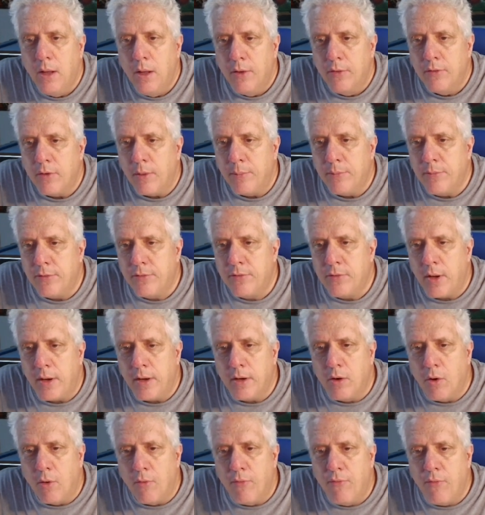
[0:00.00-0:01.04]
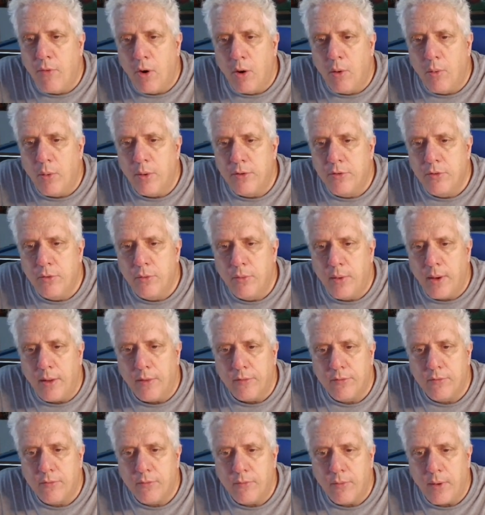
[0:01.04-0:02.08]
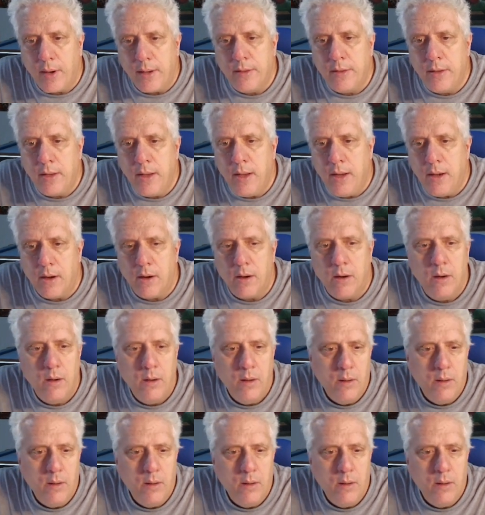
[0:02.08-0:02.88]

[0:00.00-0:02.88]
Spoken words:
So I'm just trying to go forward 2 rails right to here.